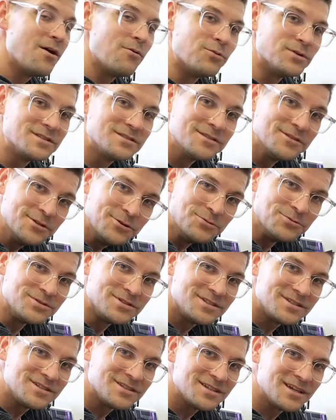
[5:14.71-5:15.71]
was
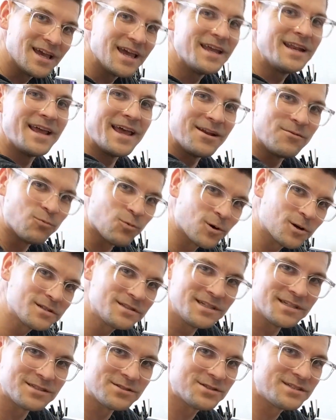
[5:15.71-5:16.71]
loose, and it had
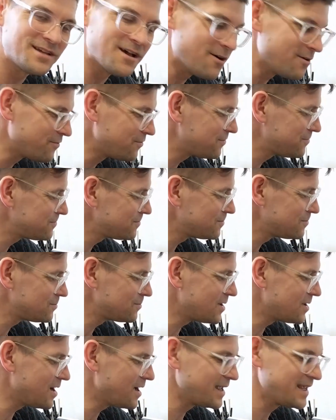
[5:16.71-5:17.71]
worked itself
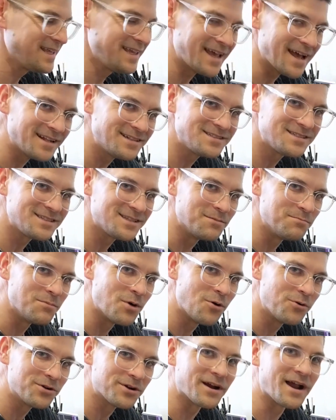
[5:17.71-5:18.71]
against the
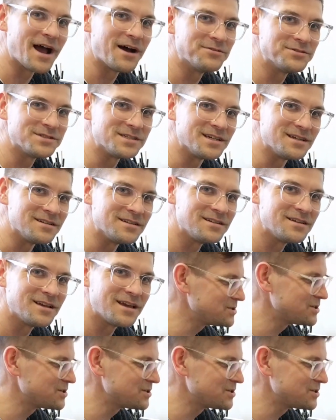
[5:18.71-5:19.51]
motor housing.